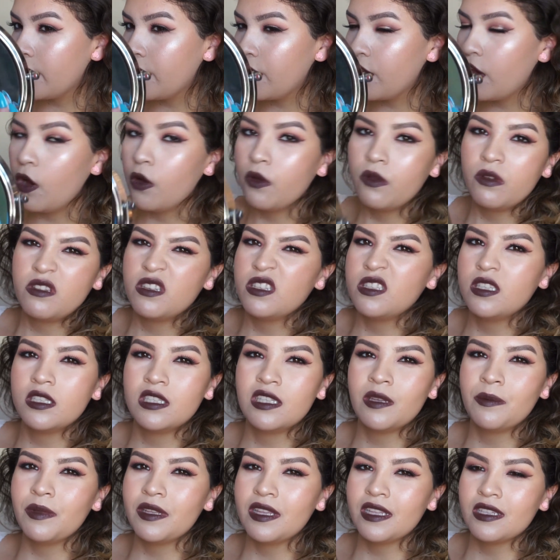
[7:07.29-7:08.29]
though, this
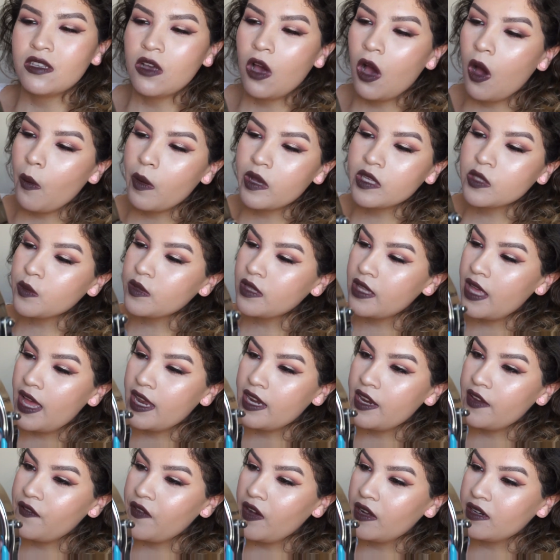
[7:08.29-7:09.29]
is something that's always with
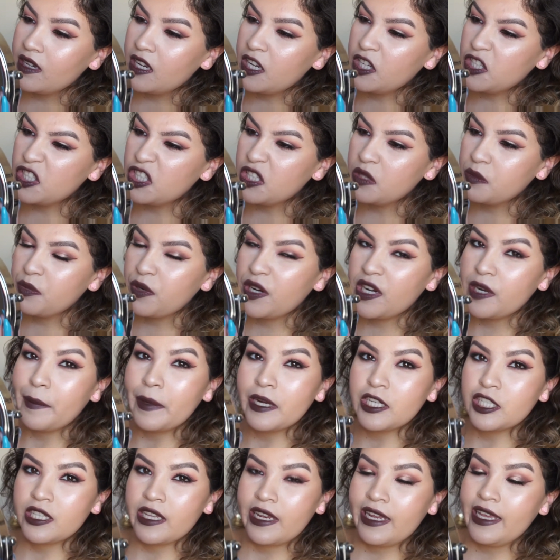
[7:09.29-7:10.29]
any foundation pretty
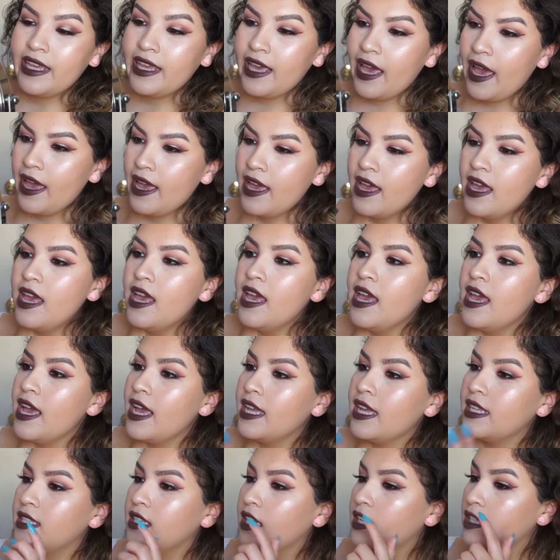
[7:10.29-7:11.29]
much that I get.
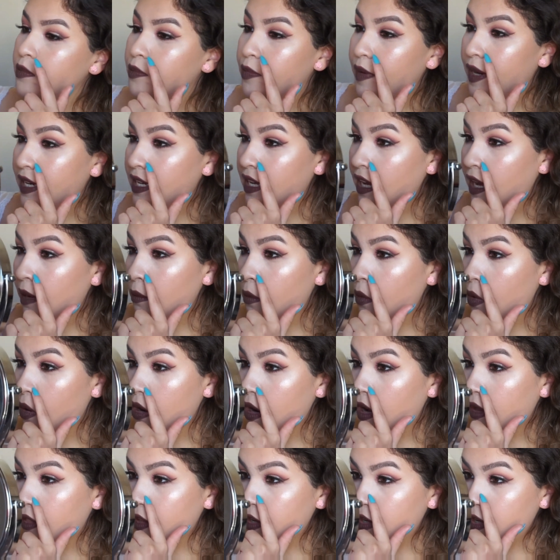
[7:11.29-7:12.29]
It does break up more
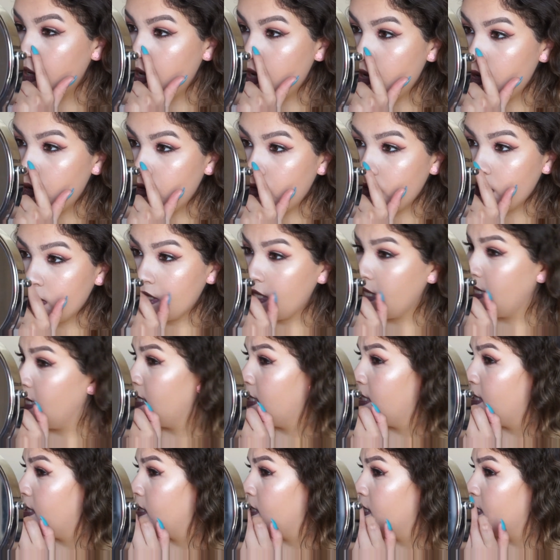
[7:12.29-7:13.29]
on the nose, and
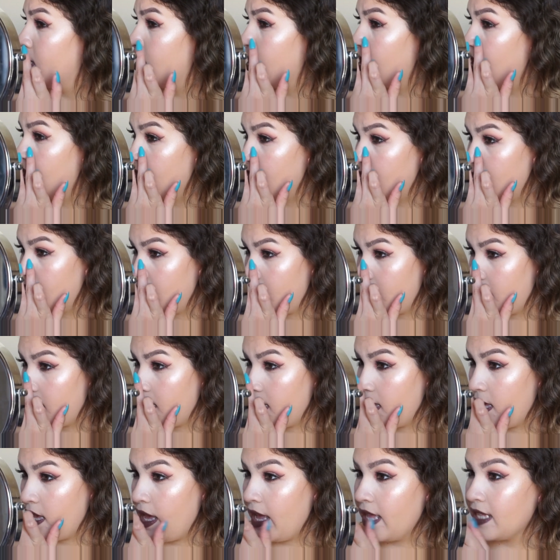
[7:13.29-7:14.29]
it's
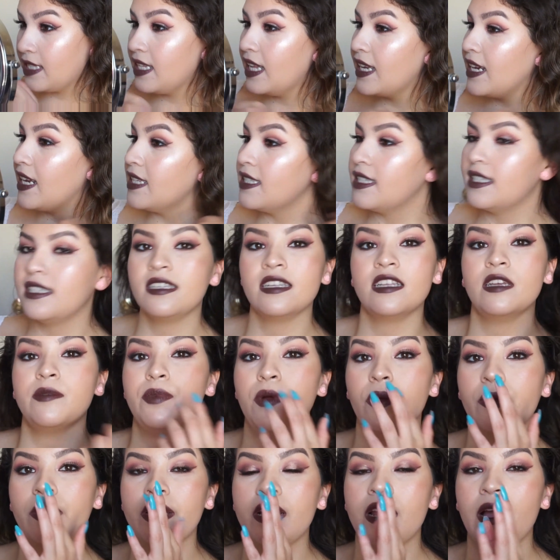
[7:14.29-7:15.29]
not necessarily
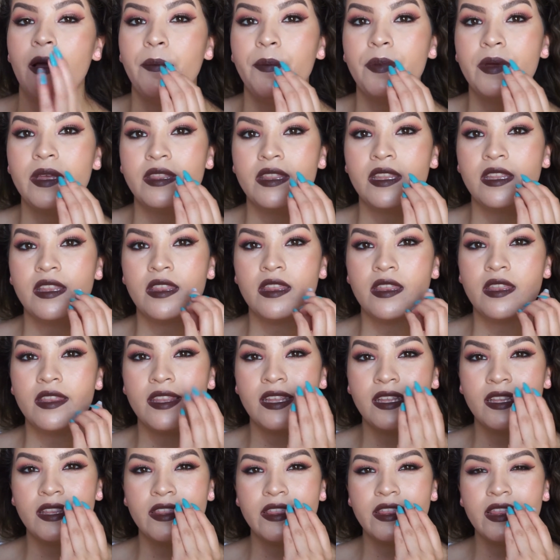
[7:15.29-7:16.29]
broken up, but
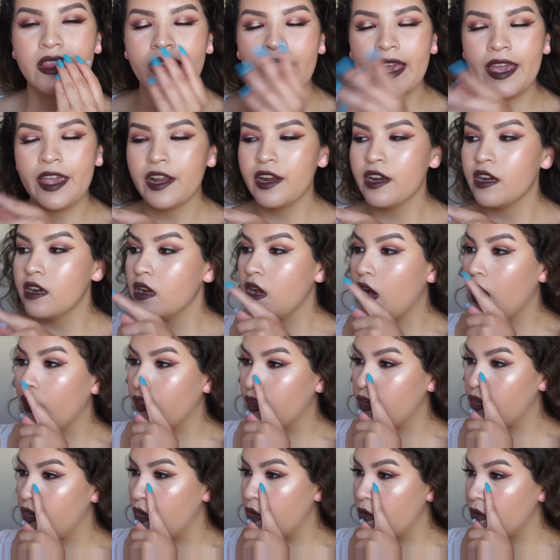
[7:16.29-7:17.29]
the layer on
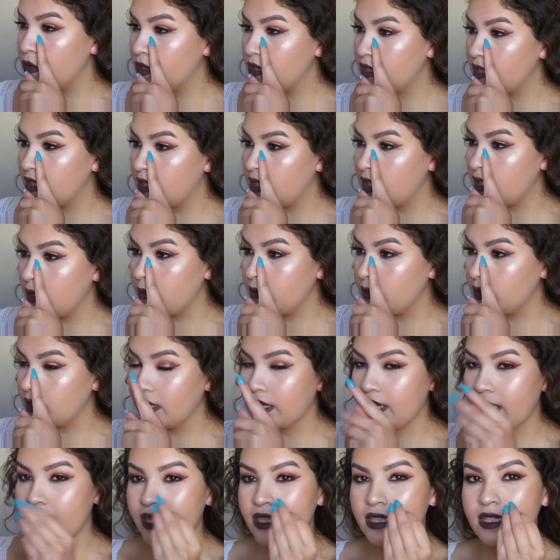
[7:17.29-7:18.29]
the nose seems
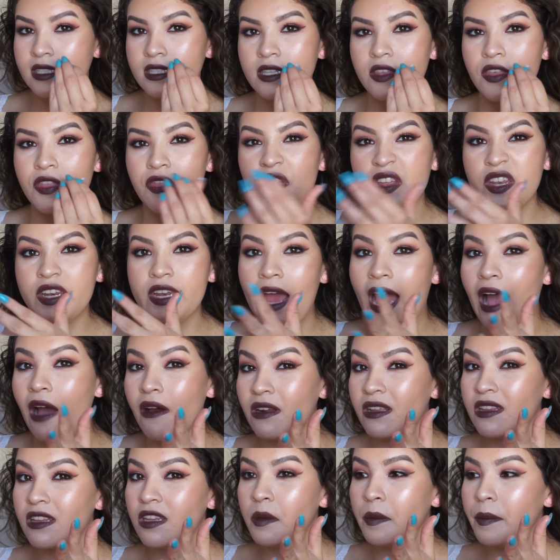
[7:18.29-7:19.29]
like it's thinned
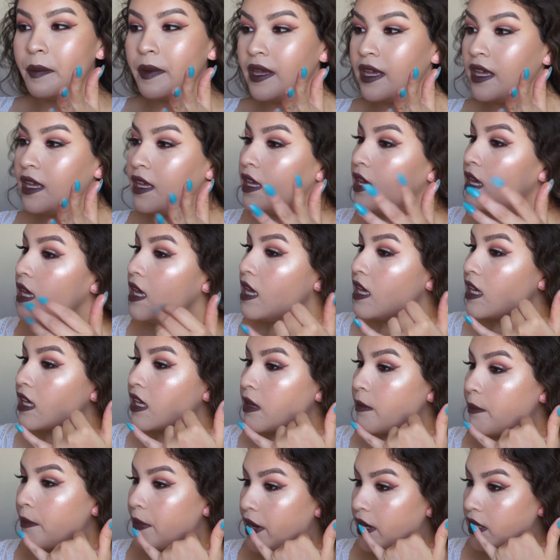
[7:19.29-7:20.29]
out a little bit
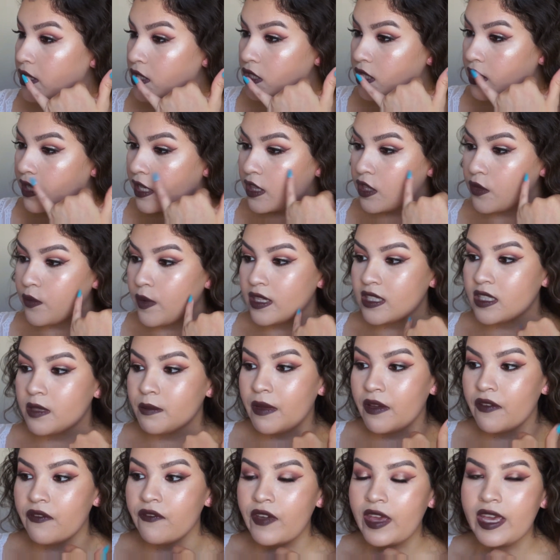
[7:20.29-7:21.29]
compared to like the rest of
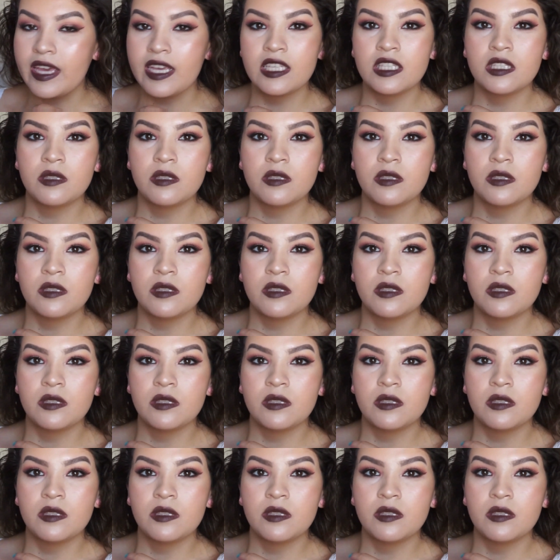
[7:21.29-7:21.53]
my face.